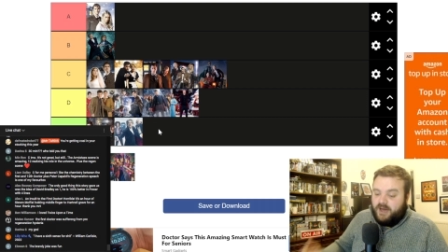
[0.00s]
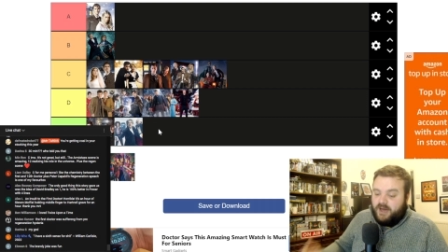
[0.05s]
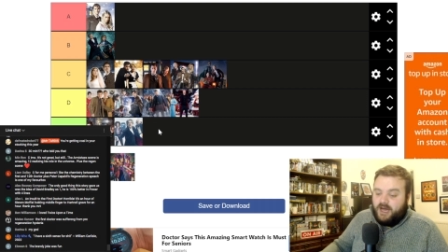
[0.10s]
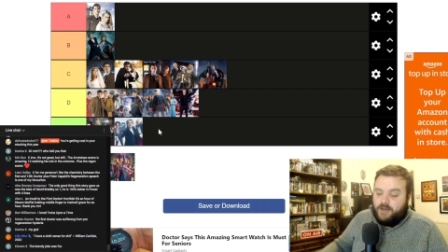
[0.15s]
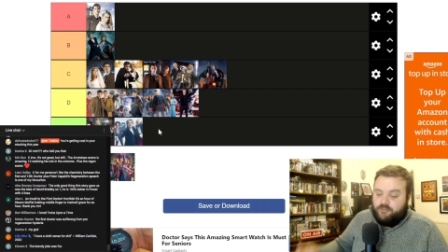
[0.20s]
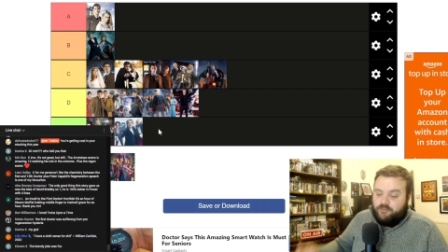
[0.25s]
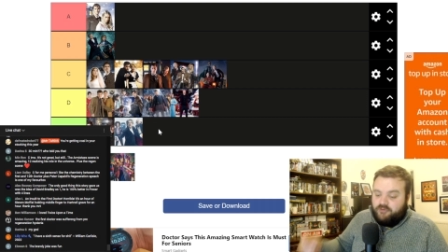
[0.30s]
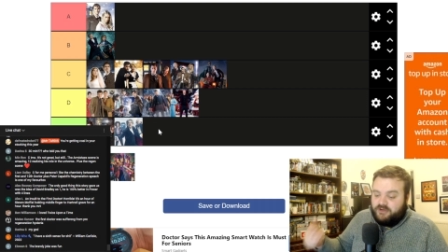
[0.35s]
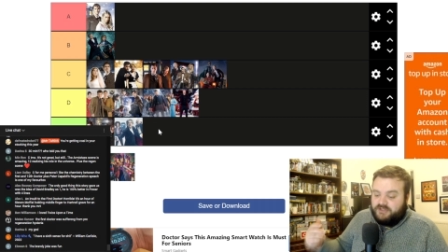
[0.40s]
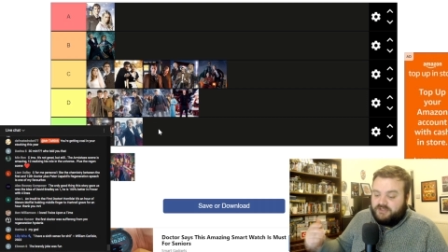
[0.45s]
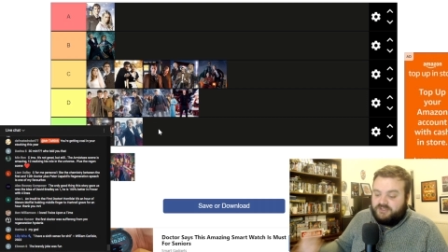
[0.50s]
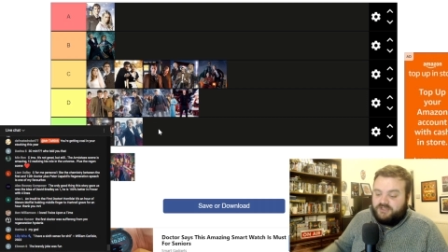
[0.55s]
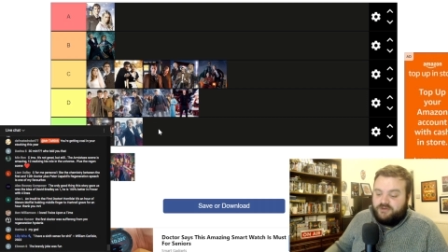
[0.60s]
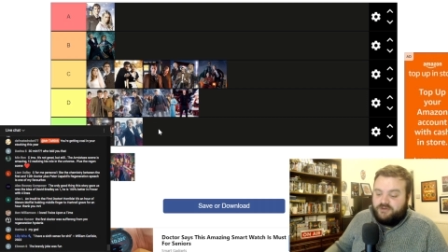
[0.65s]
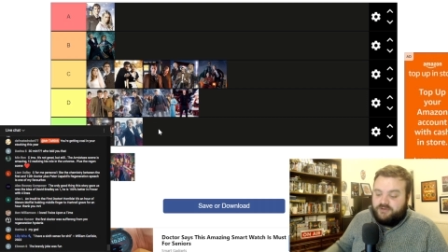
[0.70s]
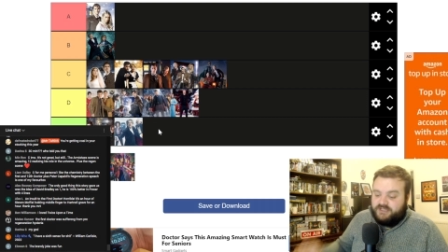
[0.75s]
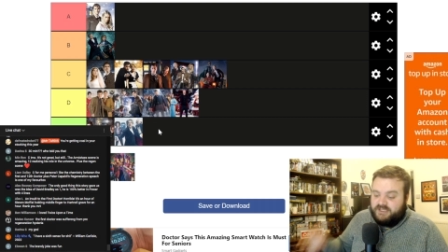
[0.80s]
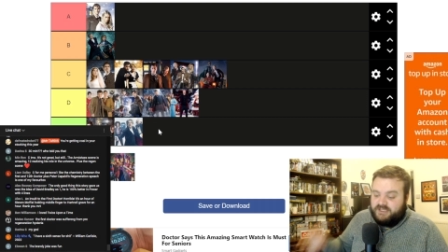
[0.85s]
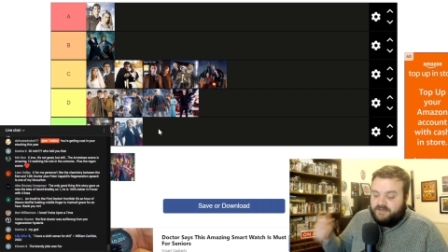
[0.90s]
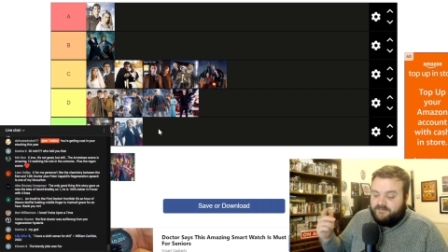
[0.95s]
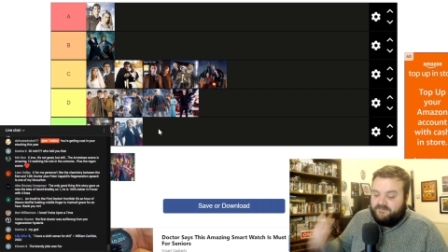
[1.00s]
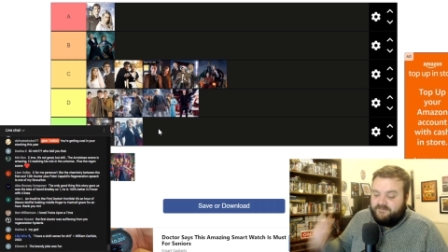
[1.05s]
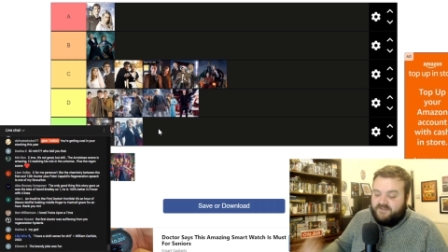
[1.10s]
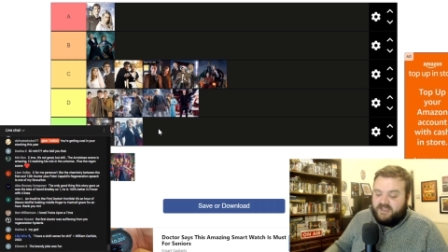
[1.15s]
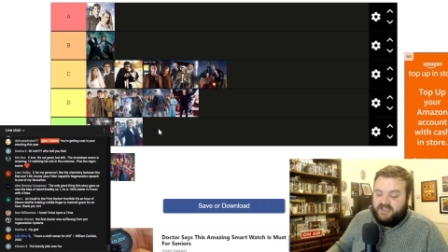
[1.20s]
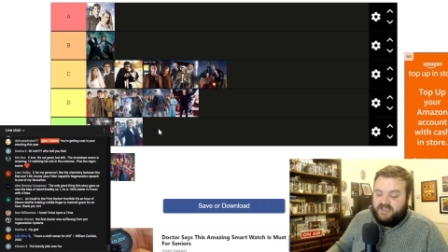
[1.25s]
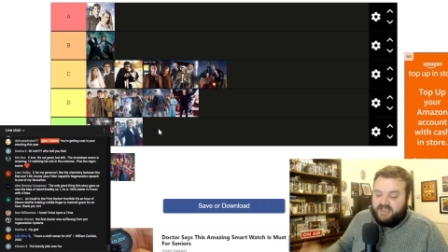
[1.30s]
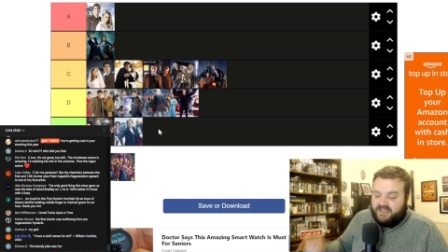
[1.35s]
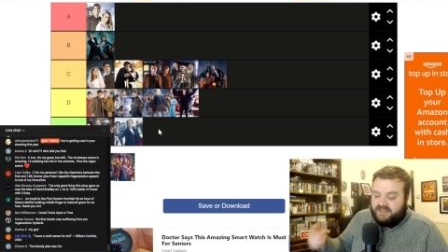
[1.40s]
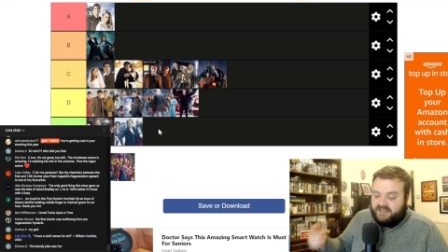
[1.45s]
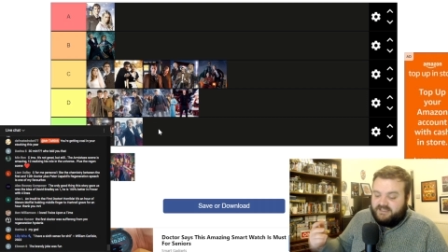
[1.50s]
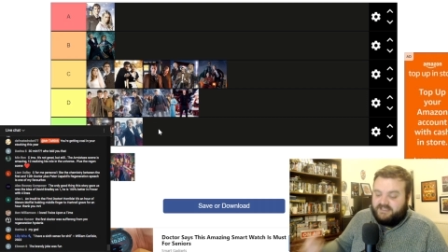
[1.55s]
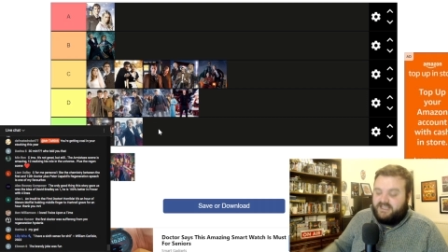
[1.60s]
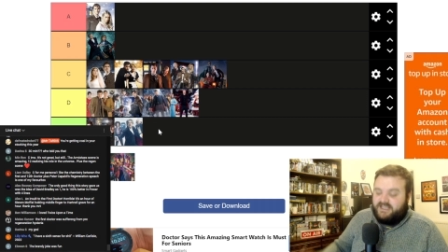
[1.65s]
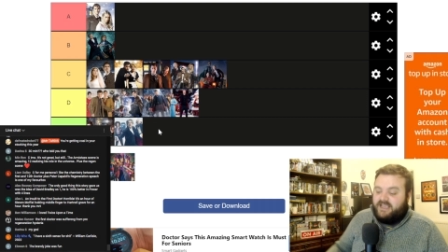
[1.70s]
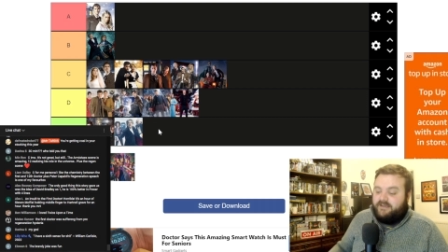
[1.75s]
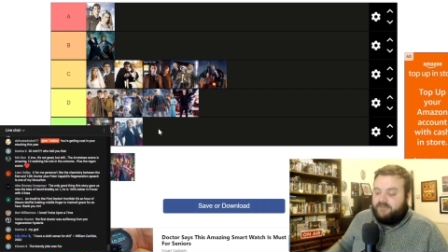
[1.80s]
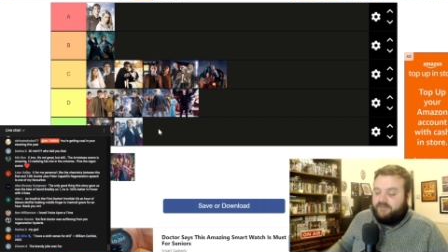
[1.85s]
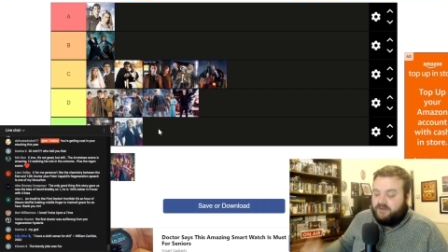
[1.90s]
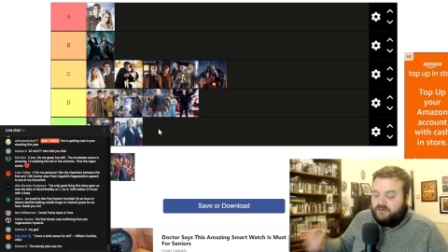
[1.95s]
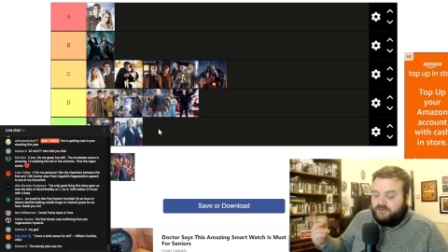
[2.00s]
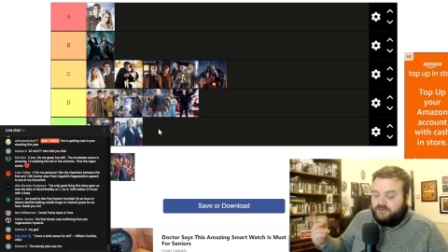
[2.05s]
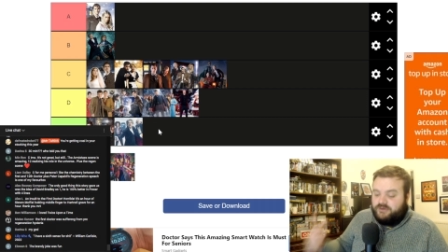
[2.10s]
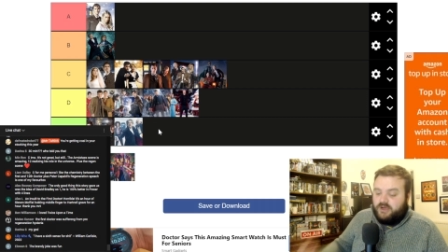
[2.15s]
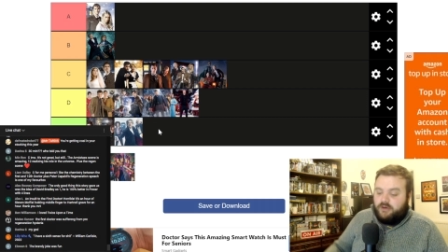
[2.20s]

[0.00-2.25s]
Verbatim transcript: Barbara, Susan, Vicky, Stephen,